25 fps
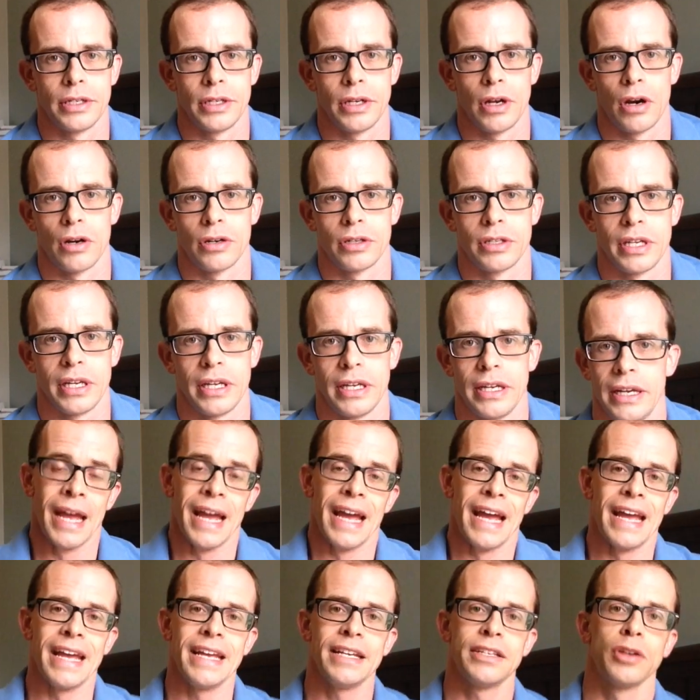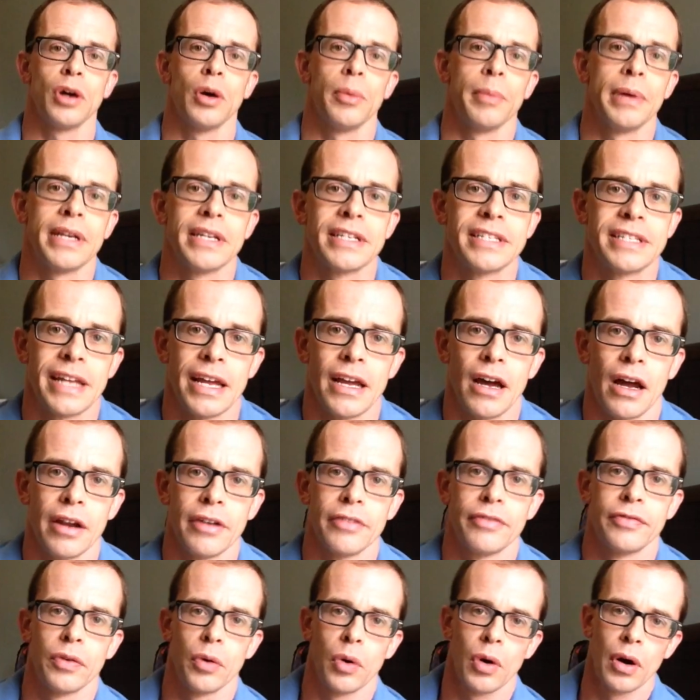TRT. He told me to stay on
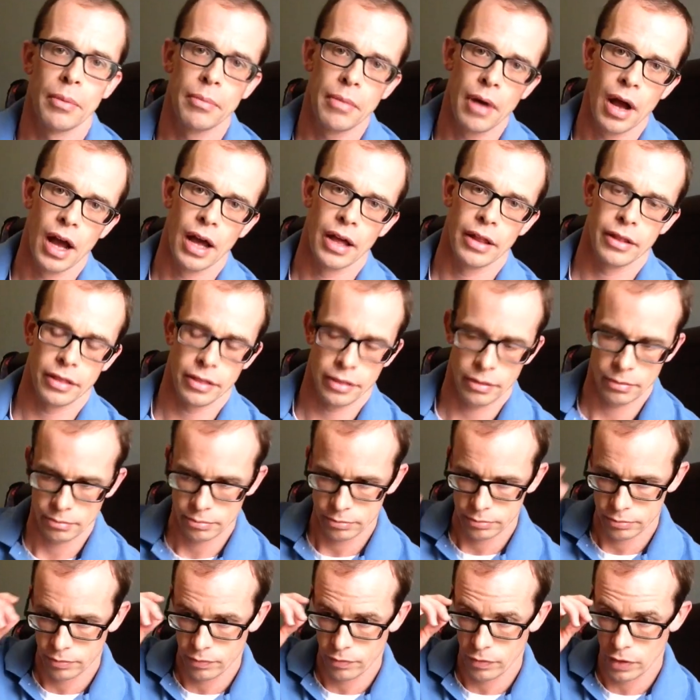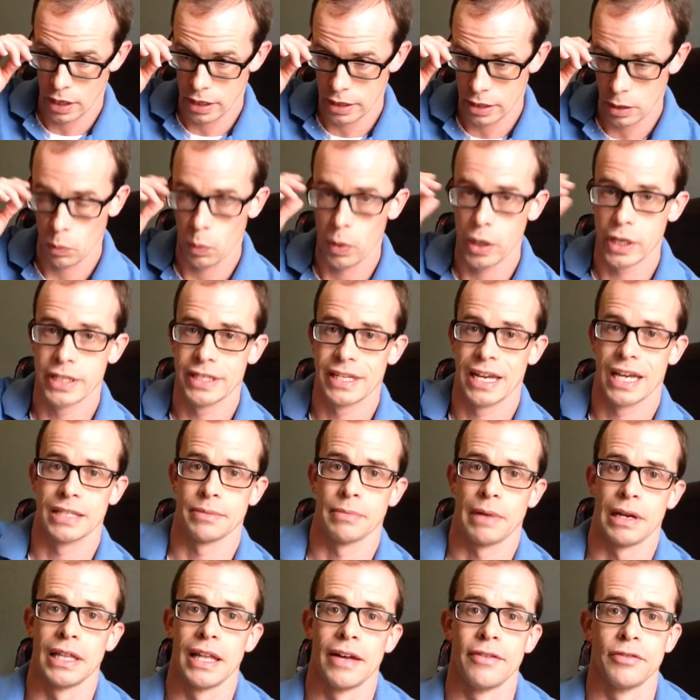it for a month, and then we'd
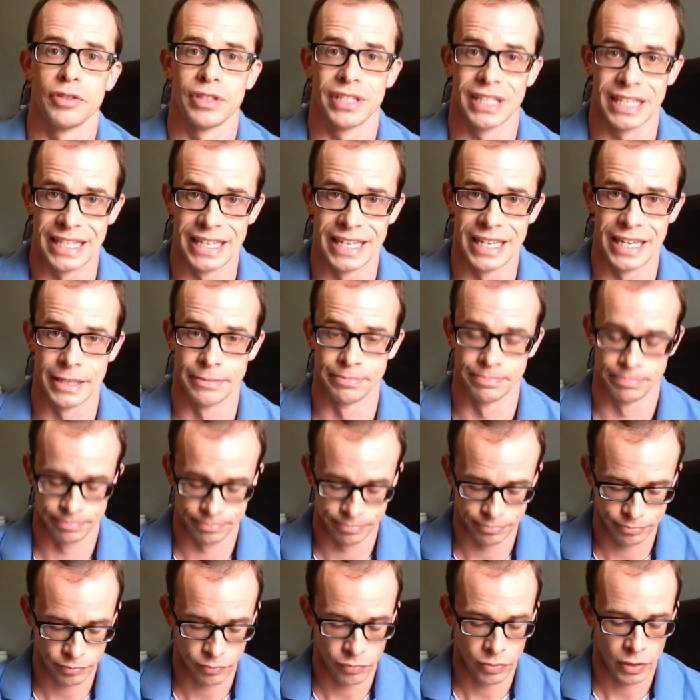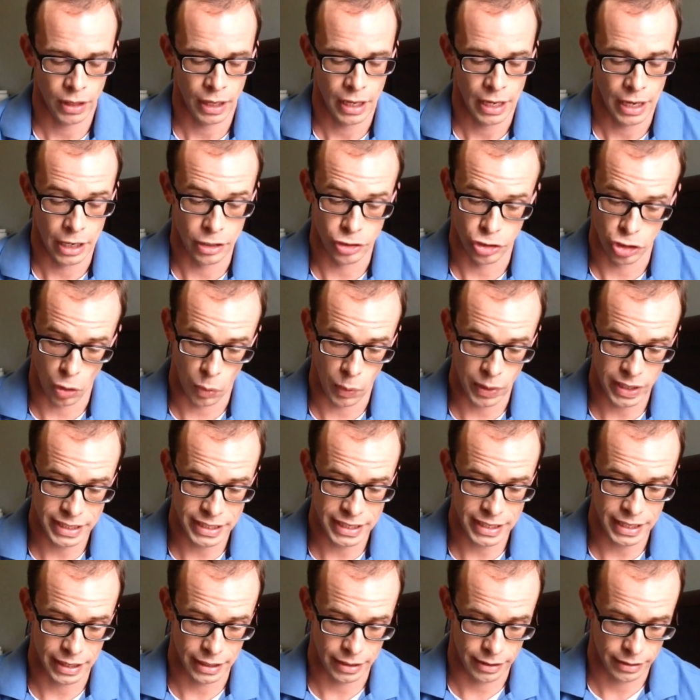test my levels again. And so we
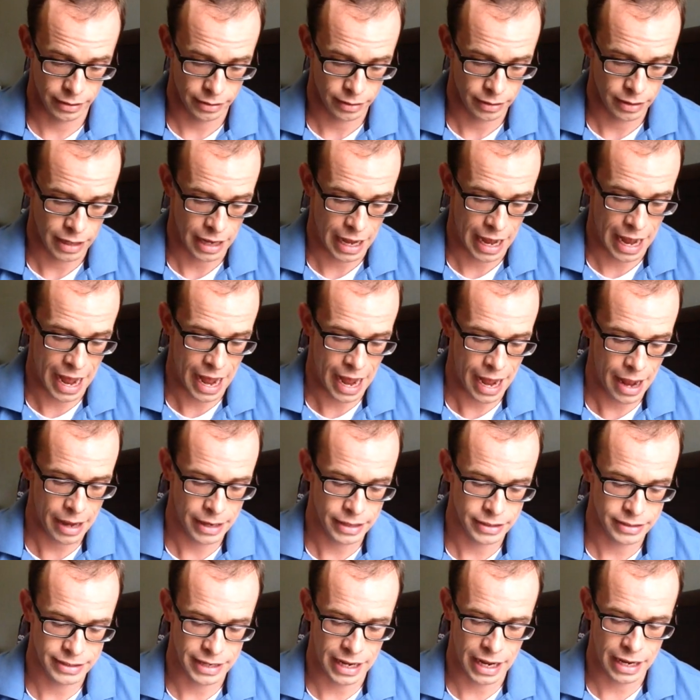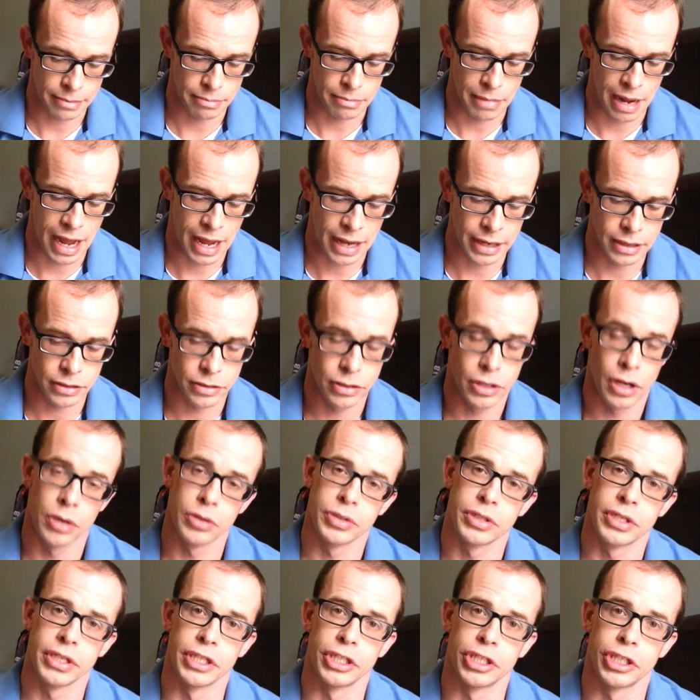did. I take my
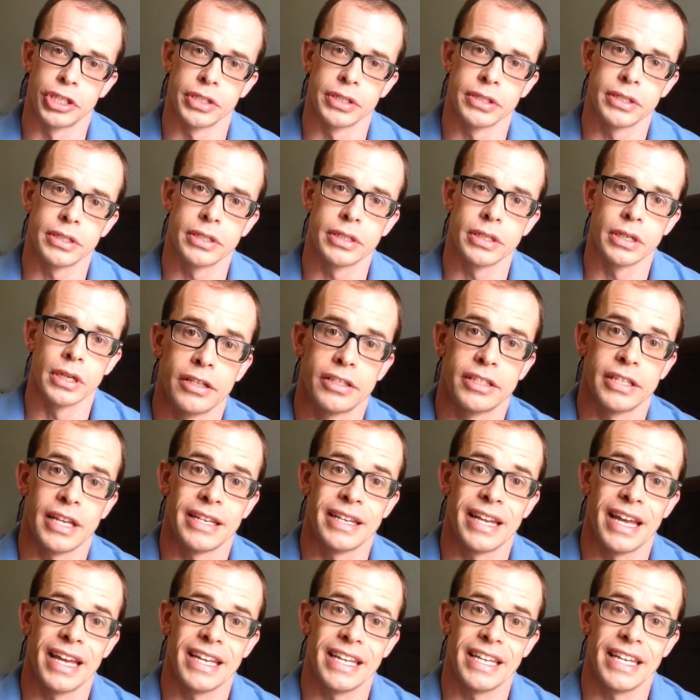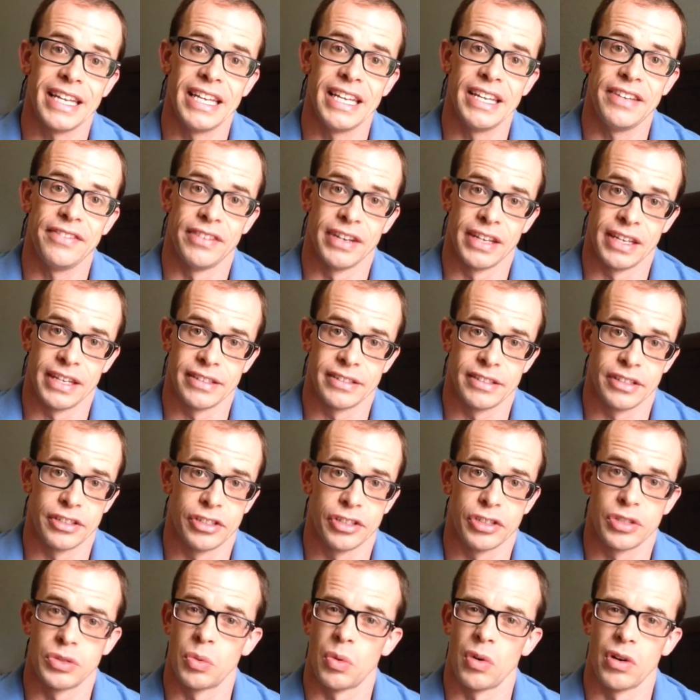dosages Sunday evenings. It
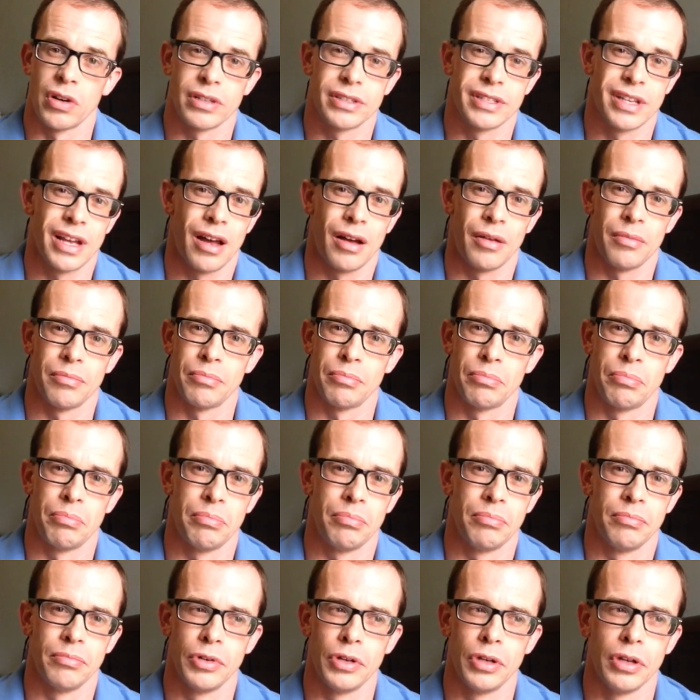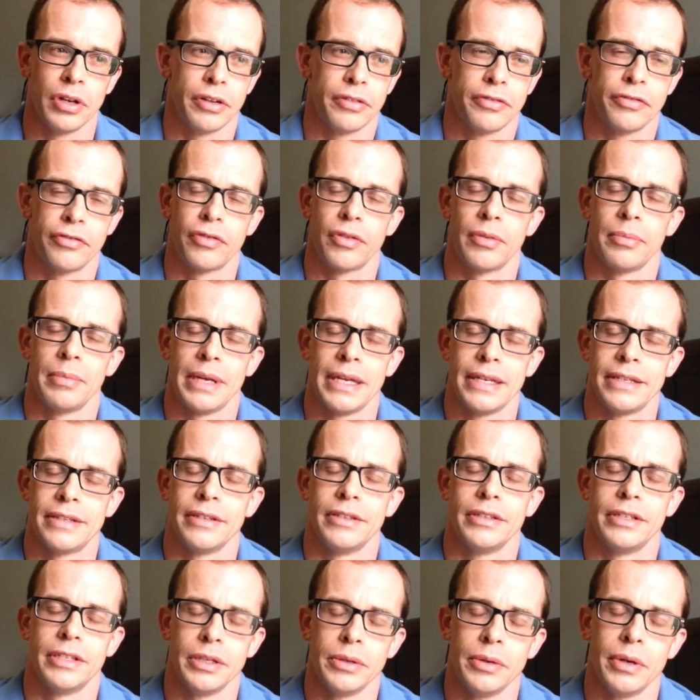just works out good for me
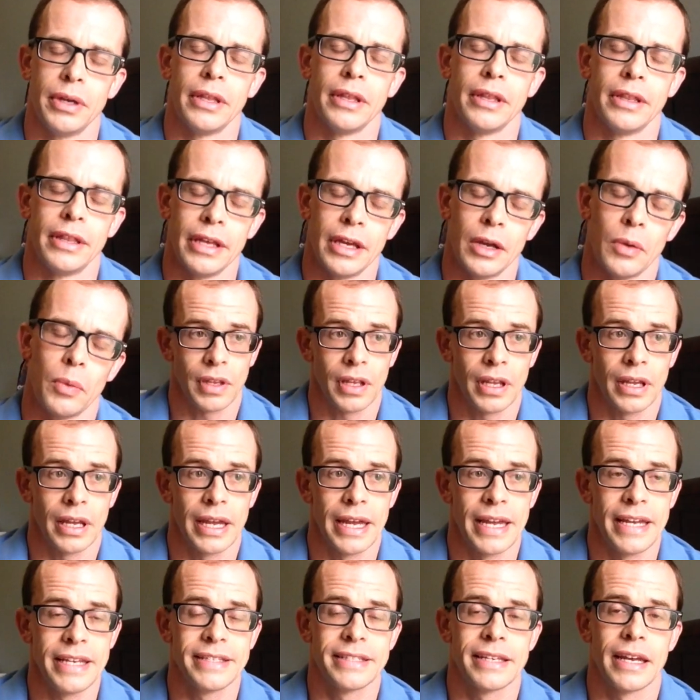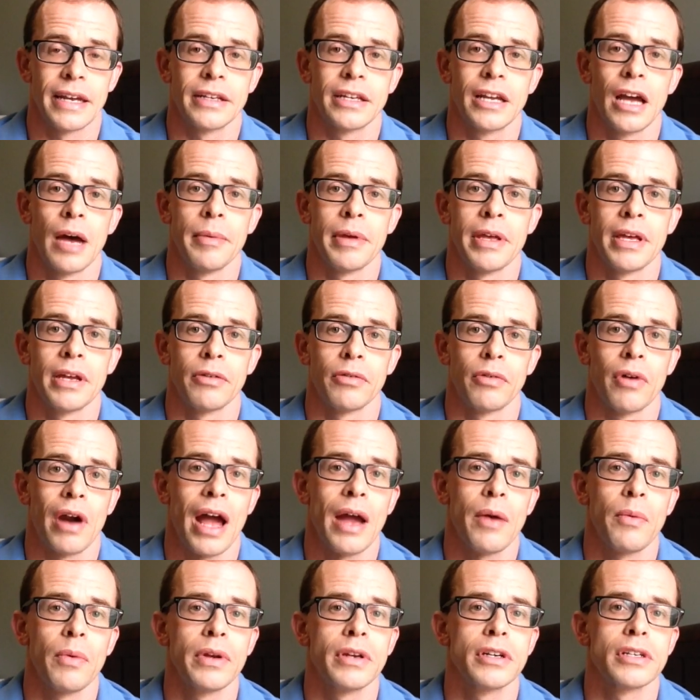to do it then. He said, come in
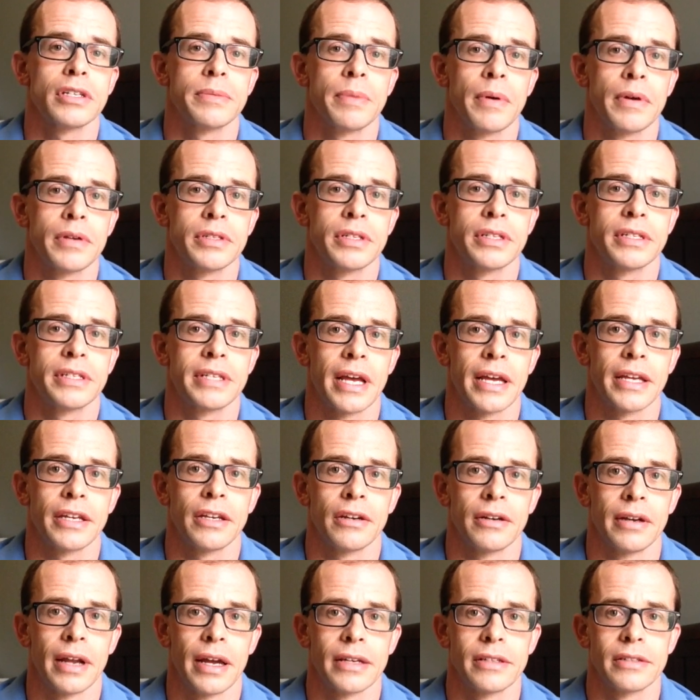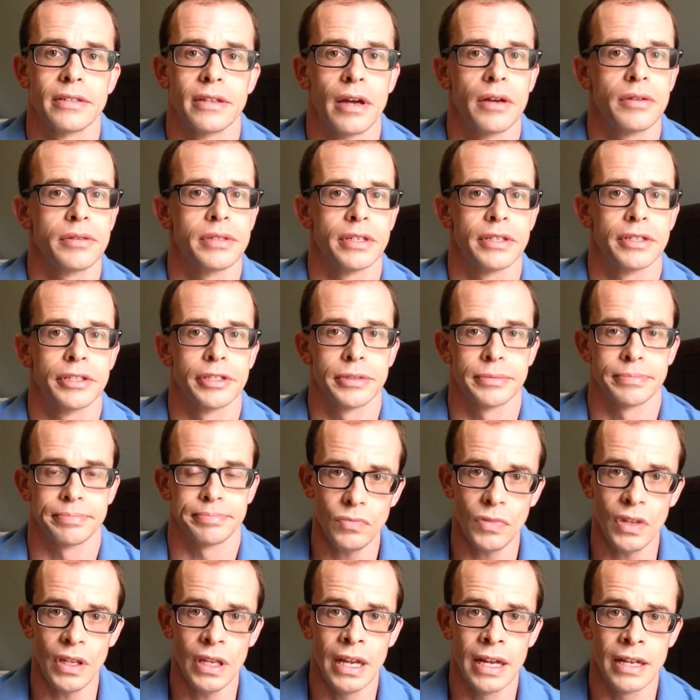right when you're supposed to take your next dosage.
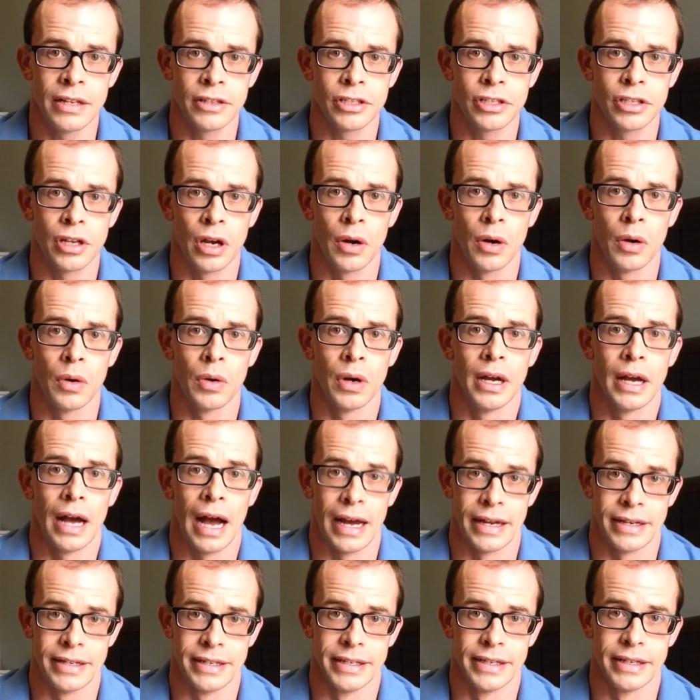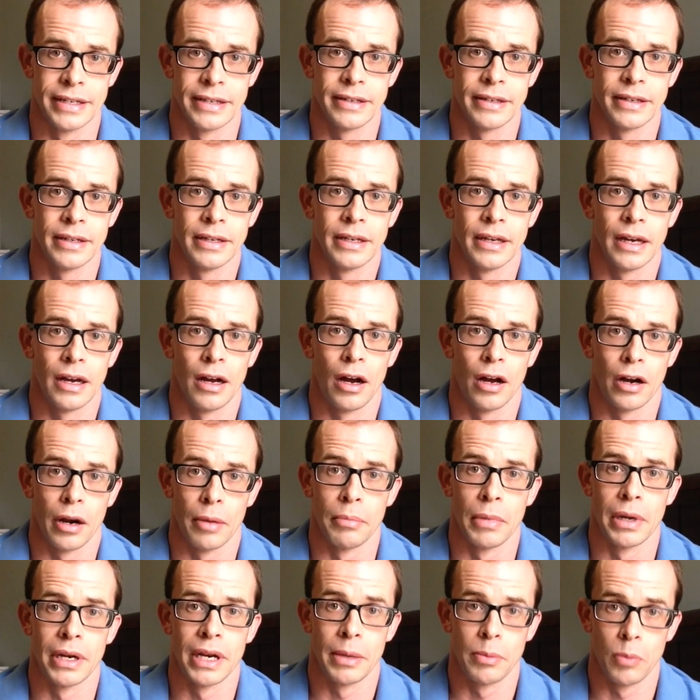And so I did on a
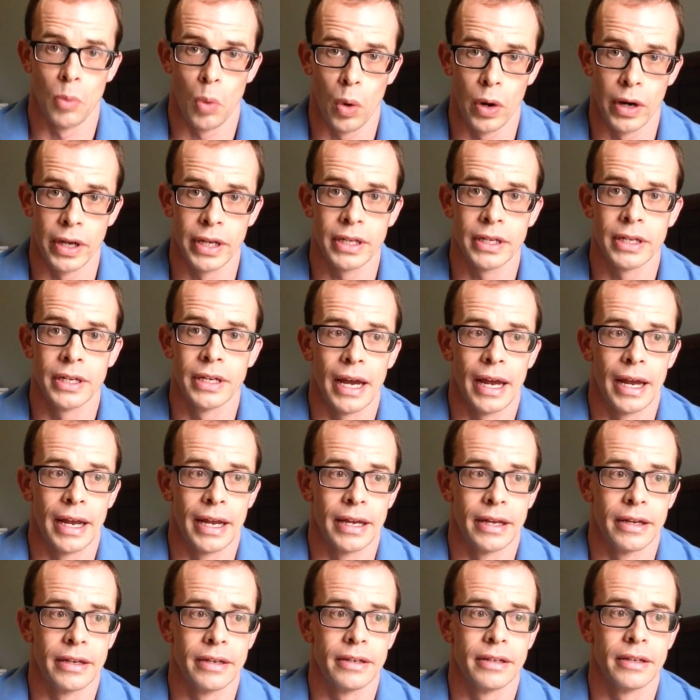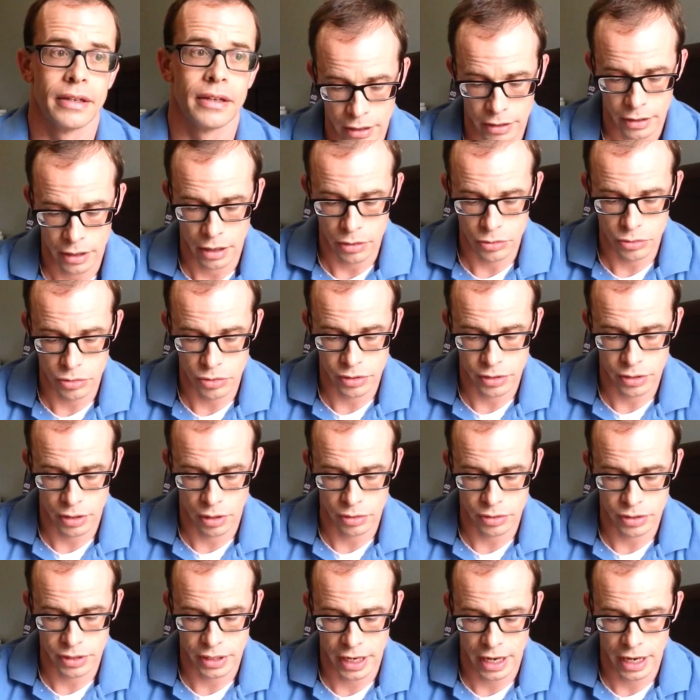Monday morning, and those results